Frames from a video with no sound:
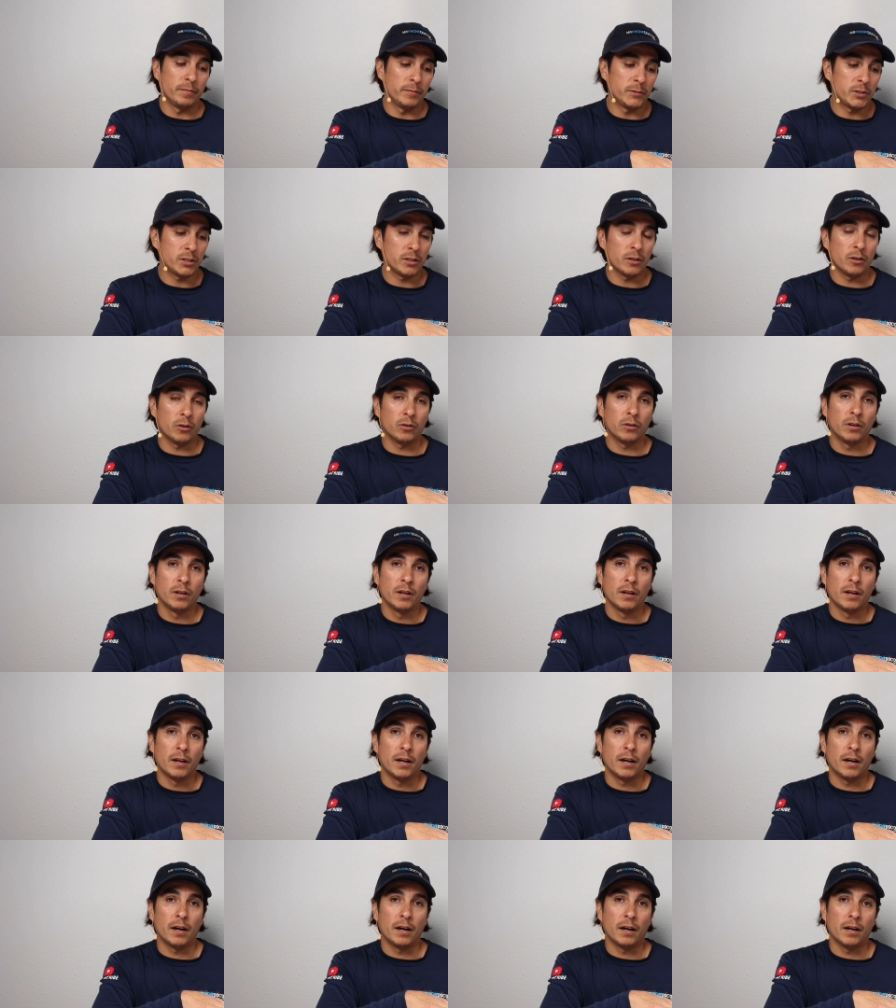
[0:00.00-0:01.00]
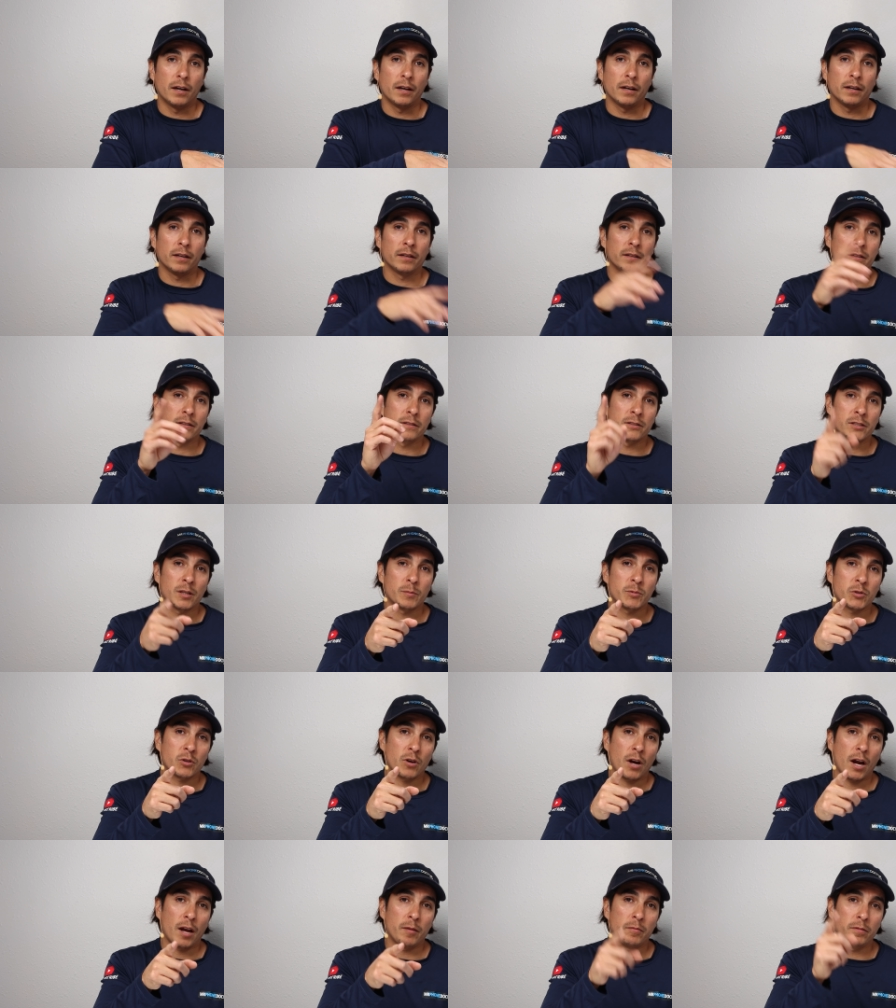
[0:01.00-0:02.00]
So uh,
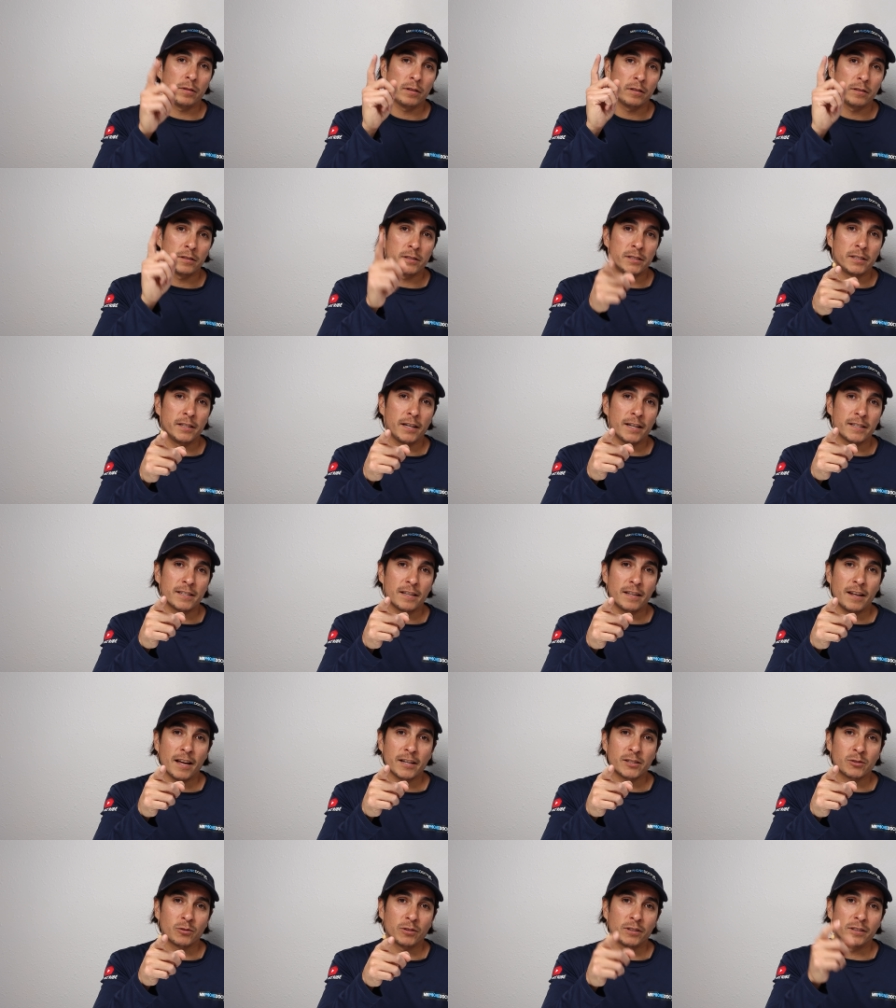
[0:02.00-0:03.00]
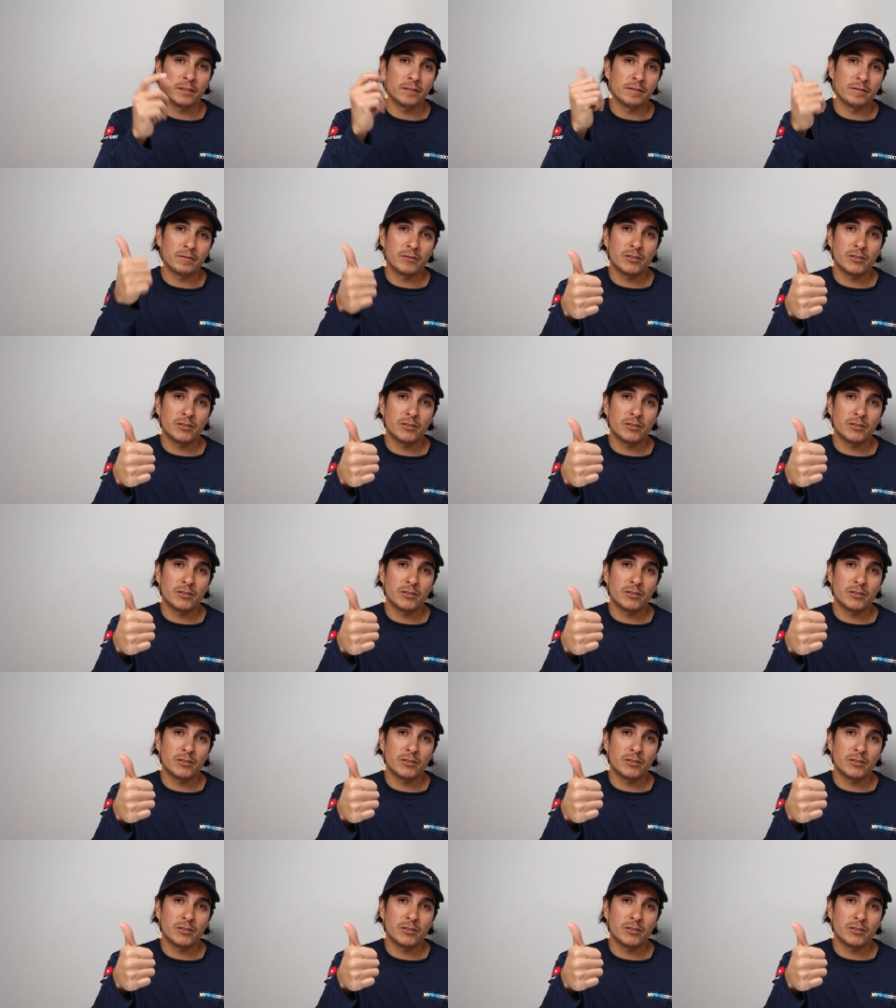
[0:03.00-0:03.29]
subscribe. See you guys in the next one.